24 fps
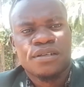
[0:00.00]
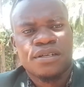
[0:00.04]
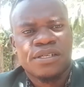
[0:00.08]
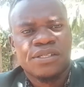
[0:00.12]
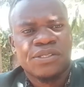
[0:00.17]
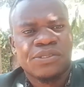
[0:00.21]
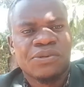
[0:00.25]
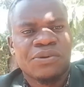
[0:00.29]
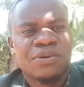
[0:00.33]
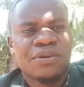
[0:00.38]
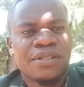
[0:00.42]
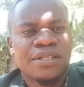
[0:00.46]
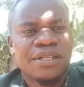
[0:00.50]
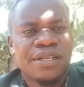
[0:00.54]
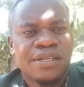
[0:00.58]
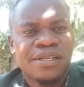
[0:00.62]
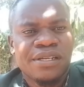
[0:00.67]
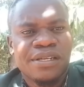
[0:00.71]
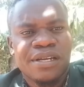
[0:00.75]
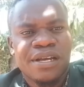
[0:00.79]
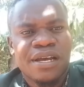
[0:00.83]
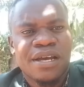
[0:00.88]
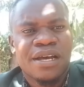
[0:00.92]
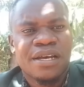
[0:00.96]
It's
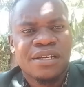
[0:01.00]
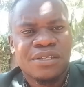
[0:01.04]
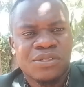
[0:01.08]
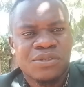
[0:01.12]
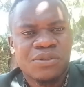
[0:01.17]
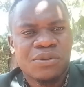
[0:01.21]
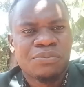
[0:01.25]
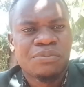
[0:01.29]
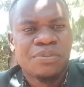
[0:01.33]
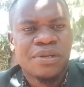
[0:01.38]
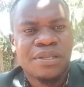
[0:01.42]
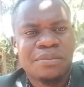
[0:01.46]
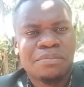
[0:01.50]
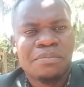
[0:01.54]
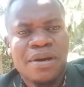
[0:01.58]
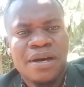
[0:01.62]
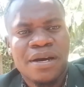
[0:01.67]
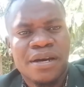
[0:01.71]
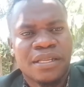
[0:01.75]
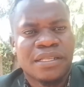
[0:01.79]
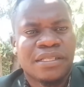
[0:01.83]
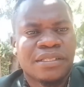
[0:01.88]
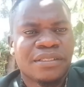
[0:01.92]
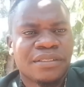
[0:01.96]
only a stupid
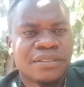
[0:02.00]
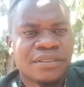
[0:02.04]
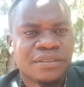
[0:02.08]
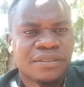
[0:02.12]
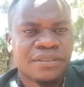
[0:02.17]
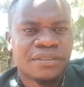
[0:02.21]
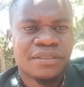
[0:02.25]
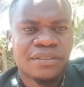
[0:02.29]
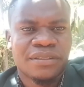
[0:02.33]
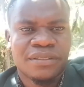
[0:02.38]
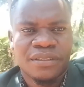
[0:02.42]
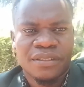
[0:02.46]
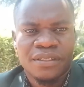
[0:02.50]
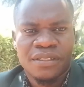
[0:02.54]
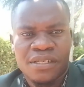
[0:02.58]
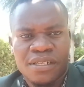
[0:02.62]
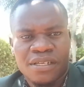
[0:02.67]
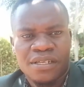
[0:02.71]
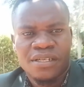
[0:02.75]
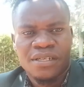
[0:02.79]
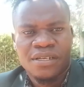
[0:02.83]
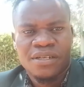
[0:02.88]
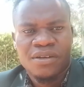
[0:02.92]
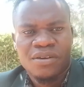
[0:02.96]
man
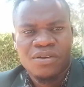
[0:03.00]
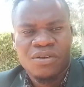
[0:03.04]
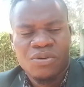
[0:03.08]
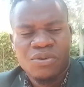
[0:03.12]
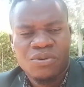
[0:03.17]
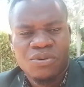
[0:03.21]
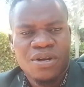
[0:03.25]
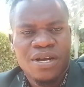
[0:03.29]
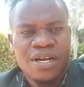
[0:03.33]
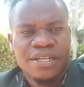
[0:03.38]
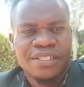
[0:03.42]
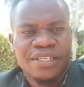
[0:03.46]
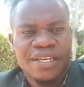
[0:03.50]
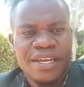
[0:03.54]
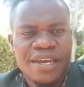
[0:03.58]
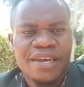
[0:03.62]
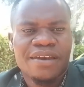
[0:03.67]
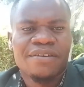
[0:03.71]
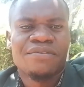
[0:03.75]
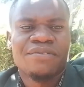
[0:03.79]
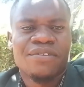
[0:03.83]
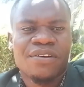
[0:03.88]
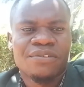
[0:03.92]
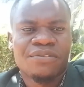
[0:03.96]
who can
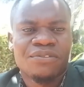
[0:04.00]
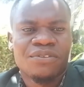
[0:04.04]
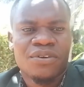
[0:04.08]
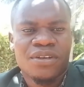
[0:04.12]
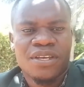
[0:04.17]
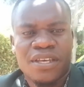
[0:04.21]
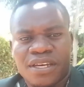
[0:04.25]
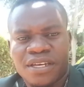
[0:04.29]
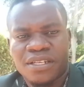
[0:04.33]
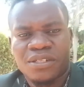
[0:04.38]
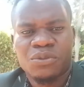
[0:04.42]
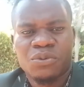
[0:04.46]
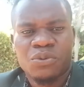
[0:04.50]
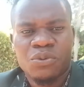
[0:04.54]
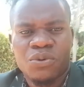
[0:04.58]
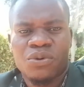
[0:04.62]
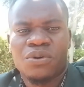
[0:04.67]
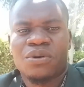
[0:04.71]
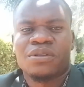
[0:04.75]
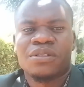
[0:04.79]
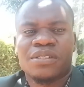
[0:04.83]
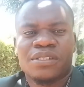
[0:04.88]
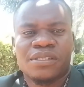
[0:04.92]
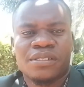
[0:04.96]
ever forget
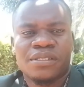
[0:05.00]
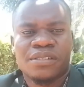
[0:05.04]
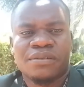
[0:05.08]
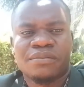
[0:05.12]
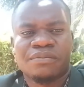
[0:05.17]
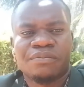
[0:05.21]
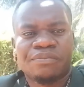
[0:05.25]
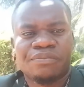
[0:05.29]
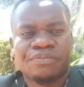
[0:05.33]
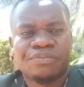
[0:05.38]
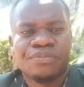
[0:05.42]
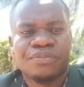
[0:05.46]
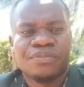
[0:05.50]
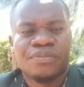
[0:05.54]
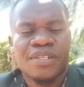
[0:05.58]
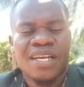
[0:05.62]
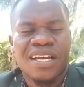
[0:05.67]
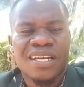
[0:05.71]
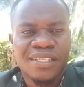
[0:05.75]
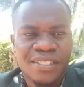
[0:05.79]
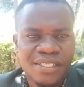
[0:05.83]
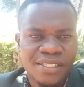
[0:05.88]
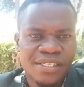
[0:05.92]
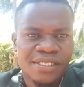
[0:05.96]
what
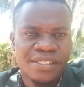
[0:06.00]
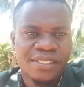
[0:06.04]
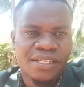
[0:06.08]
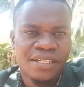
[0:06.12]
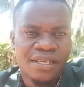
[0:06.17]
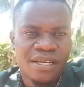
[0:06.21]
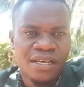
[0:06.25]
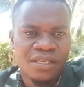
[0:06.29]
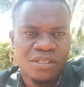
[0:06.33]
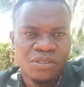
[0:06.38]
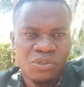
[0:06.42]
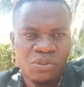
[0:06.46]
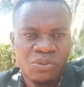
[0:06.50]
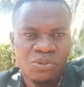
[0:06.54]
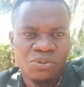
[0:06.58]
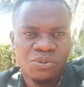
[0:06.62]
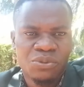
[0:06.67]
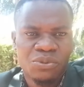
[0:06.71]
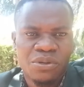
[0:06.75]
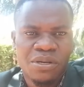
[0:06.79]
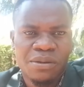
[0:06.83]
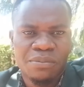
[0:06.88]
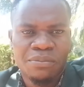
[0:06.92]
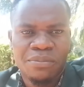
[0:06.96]
a sister can
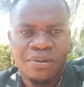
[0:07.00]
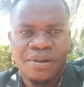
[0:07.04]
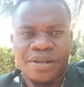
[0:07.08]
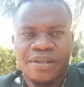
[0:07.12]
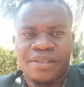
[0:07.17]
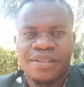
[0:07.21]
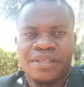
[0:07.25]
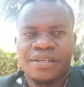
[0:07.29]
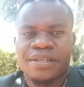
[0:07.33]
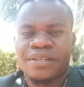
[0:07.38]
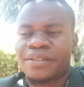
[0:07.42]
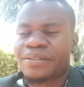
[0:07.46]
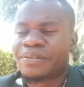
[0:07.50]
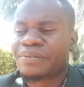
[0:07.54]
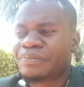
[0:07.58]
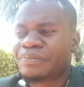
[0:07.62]
do to a brother.